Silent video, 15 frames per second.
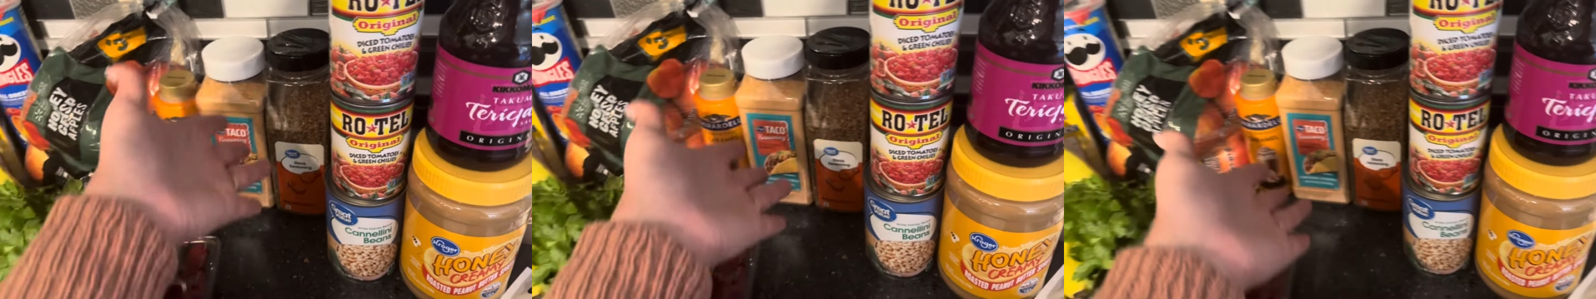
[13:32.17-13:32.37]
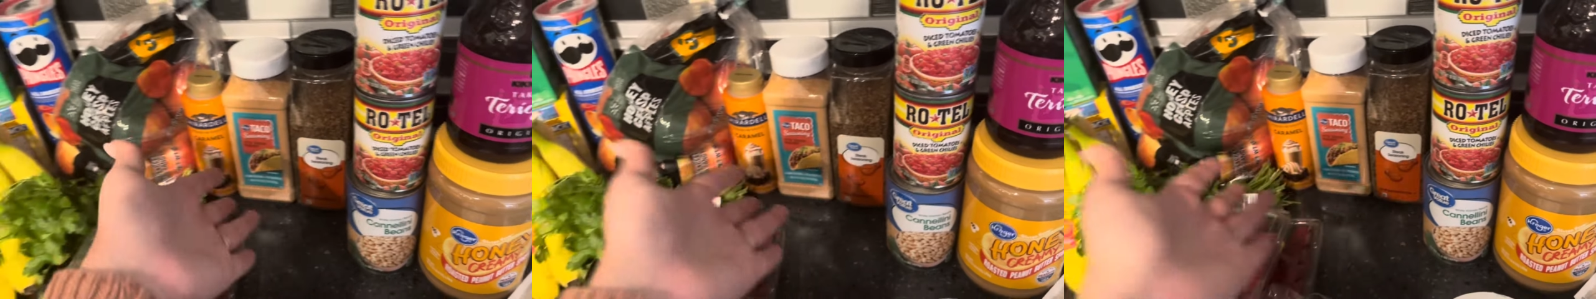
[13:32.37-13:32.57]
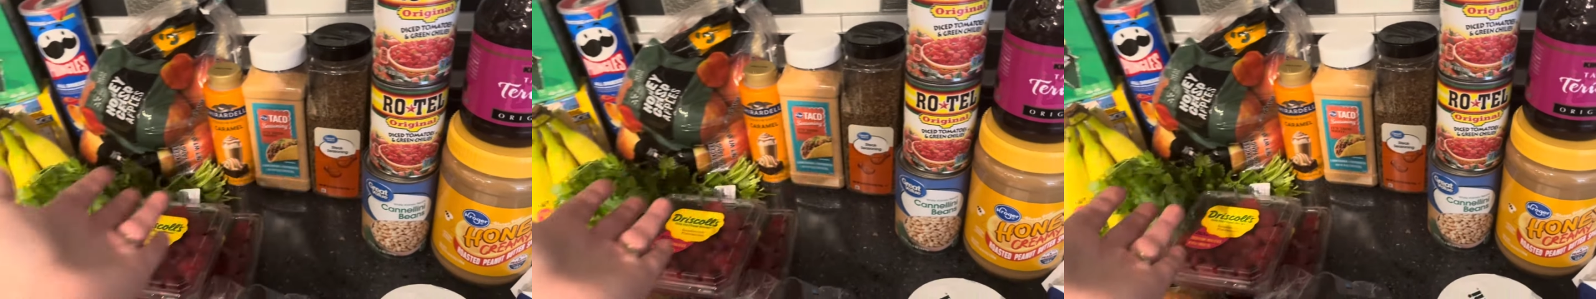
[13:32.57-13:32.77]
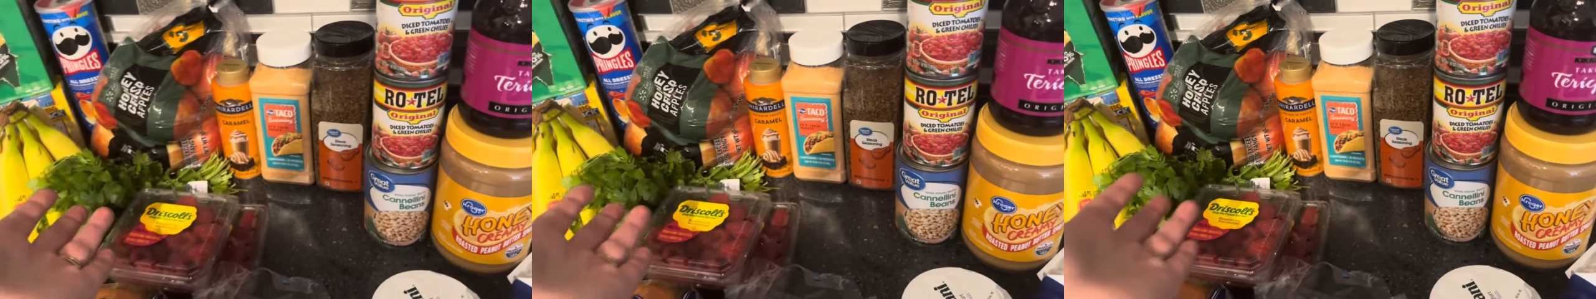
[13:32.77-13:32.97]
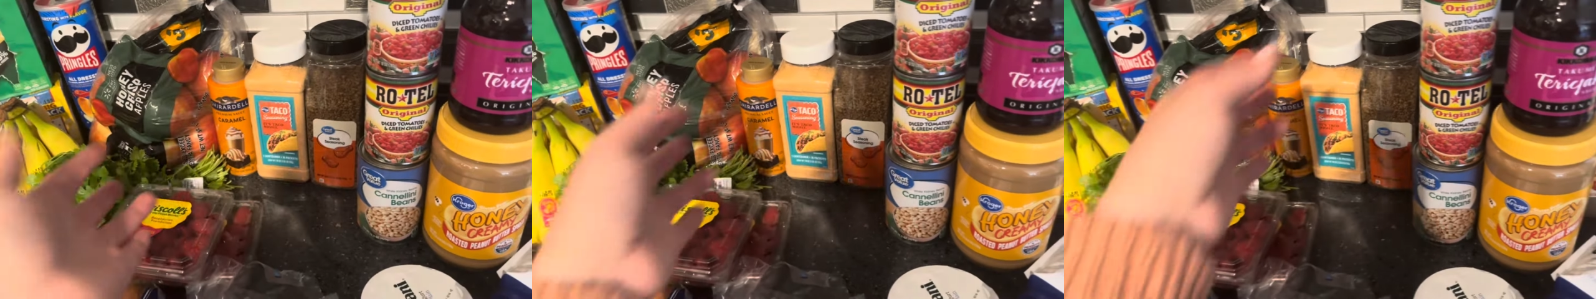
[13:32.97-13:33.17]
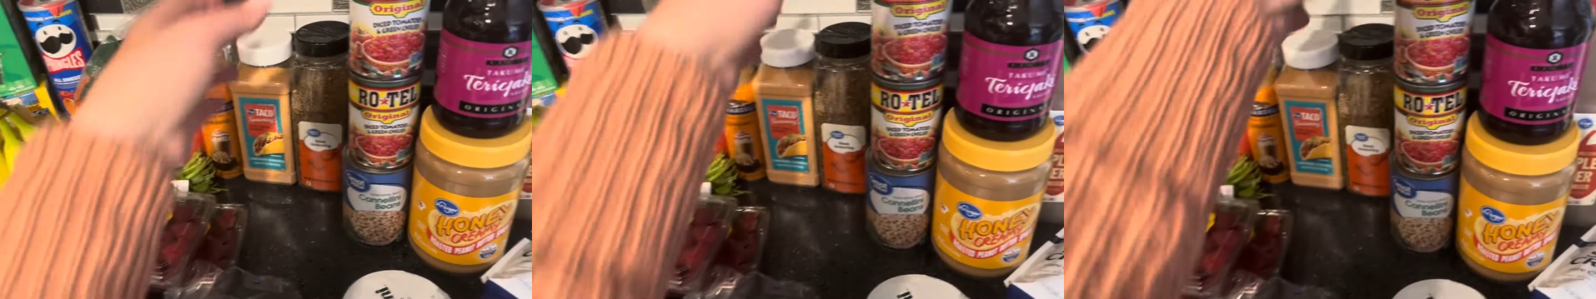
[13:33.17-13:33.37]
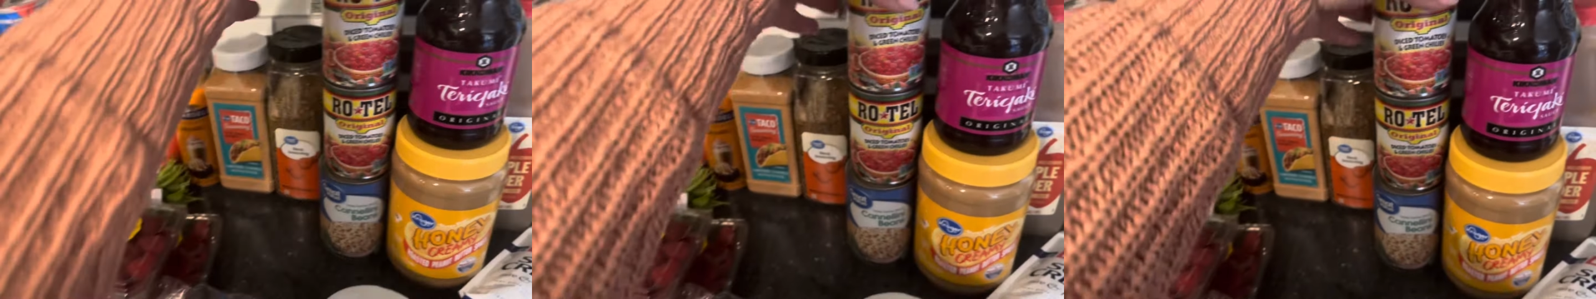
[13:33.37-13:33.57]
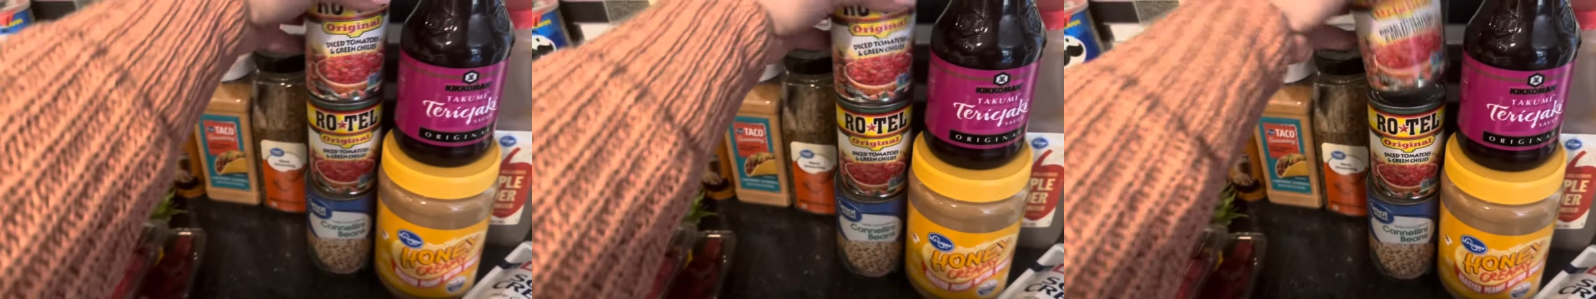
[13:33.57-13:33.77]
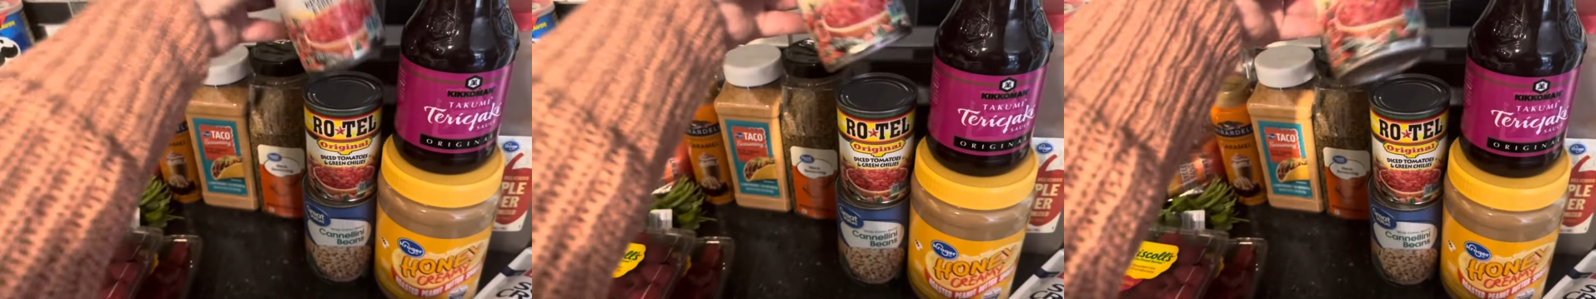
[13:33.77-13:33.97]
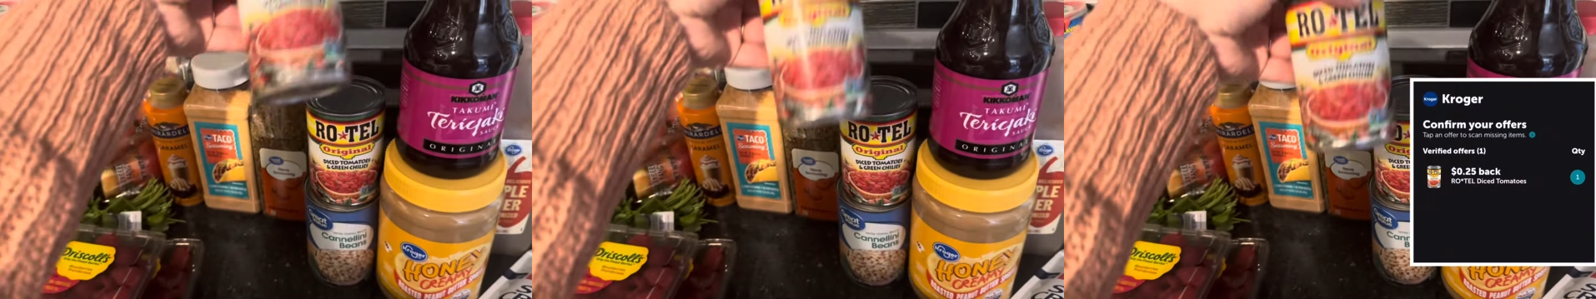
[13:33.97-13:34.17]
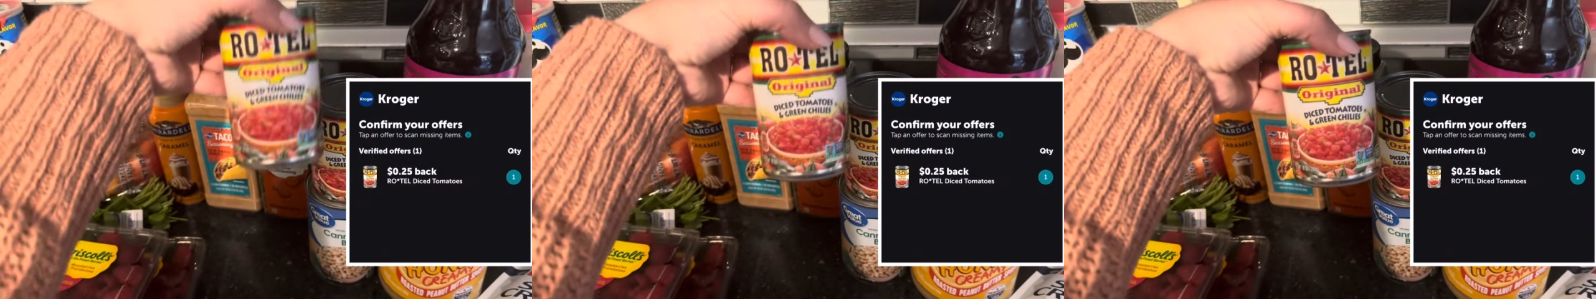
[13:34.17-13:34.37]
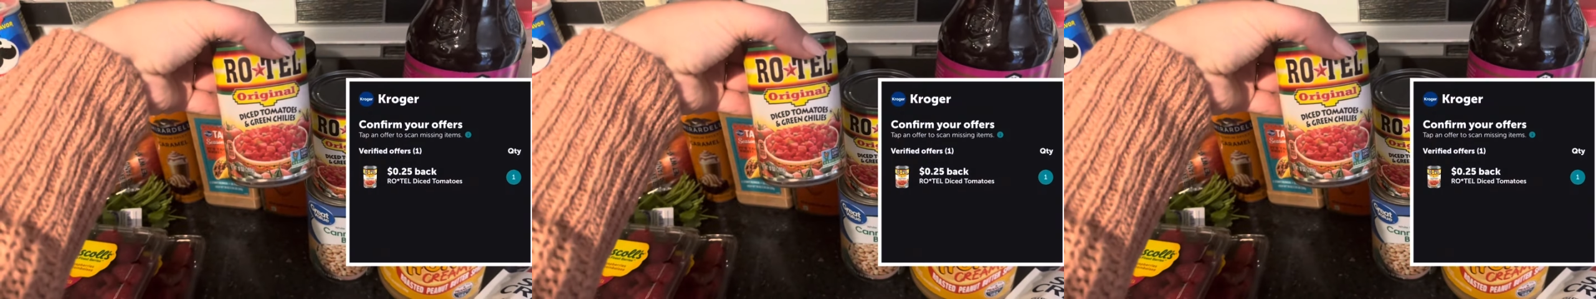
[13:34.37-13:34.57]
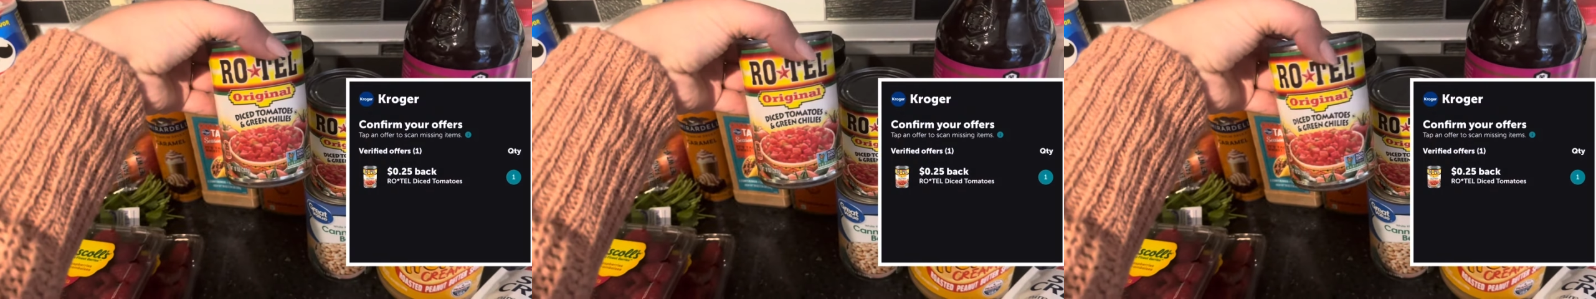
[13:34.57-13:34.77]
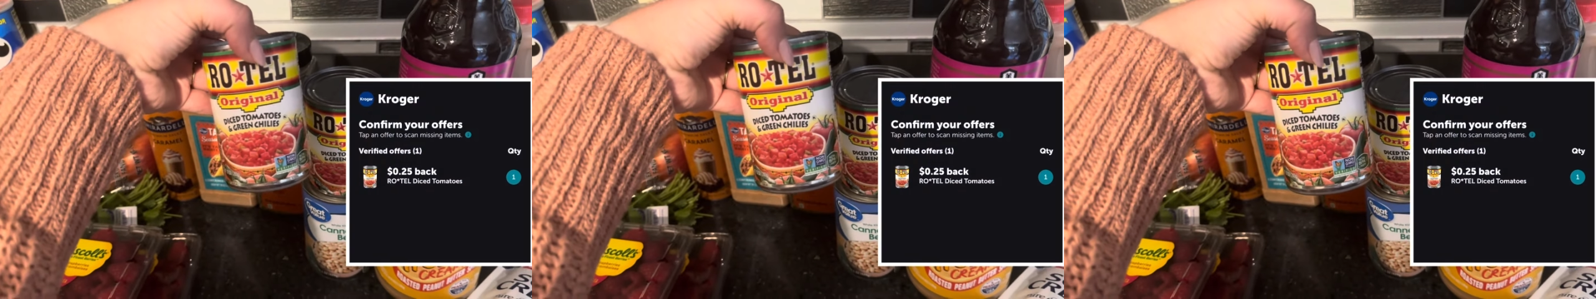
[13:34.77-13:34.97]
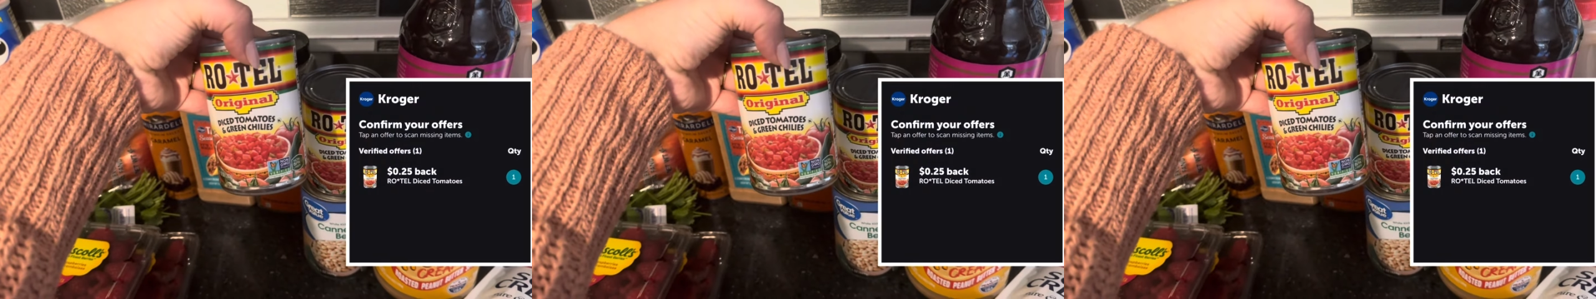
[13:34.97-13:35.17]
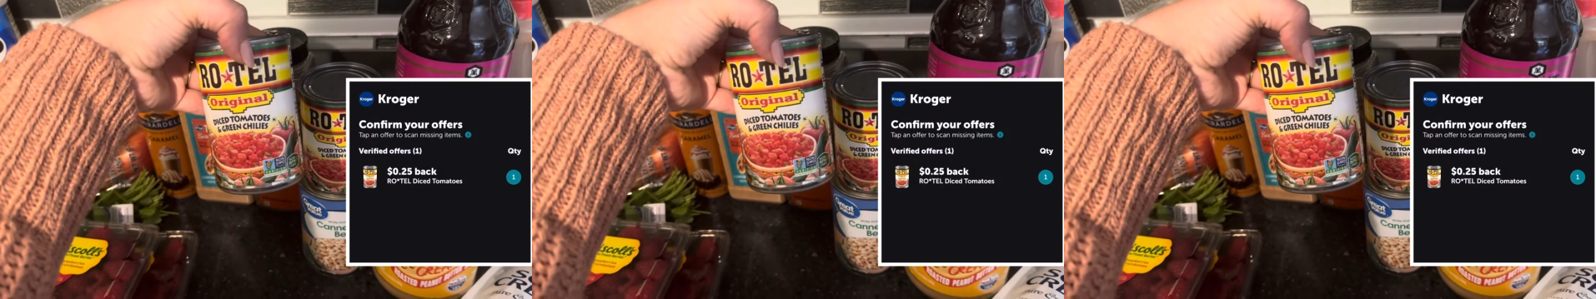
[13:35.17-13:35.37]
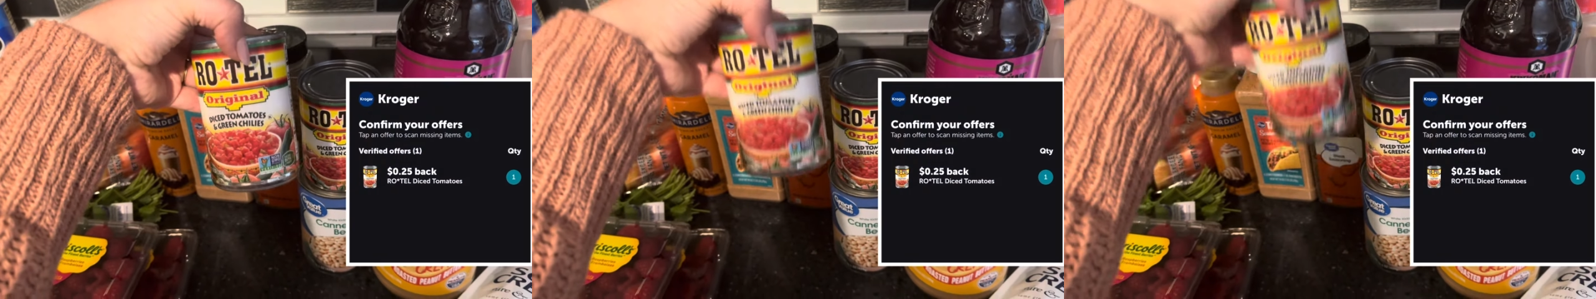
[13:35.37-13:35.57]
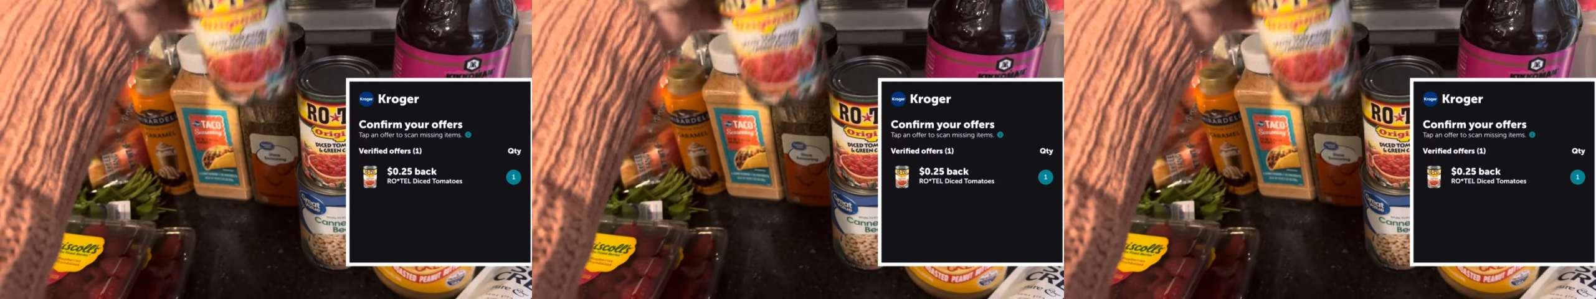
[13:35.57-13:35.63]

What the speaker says: No face is visible, so there are no lips to read.